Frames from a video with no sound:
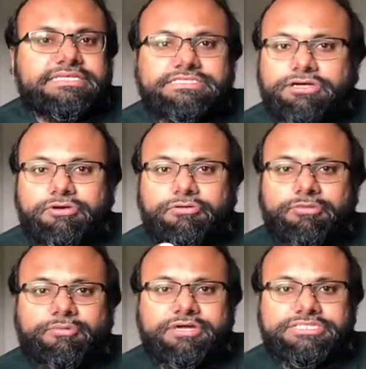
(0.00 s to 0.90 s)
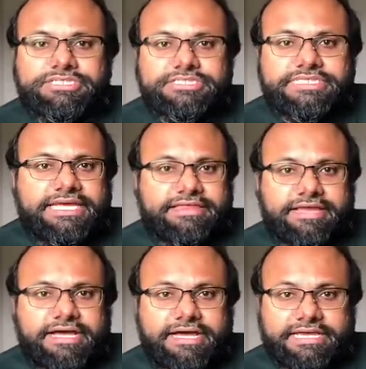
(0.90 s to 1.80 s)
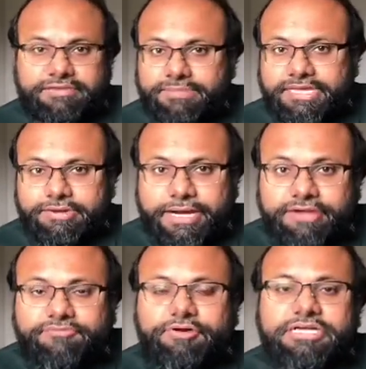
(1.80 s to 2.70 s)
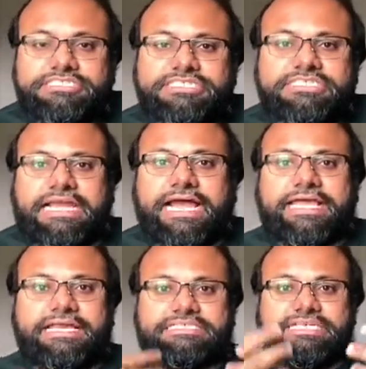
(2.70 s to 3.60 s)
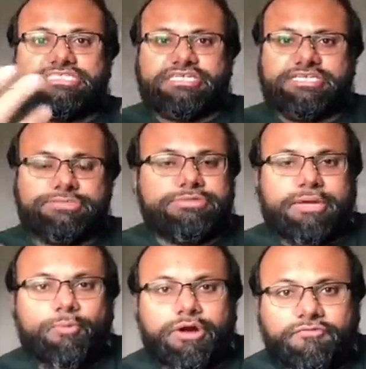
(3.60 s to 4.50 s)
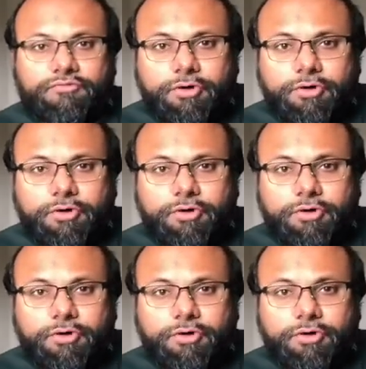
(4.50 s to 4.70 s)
so we want you to give me a credit for it such that I can essentially do that work for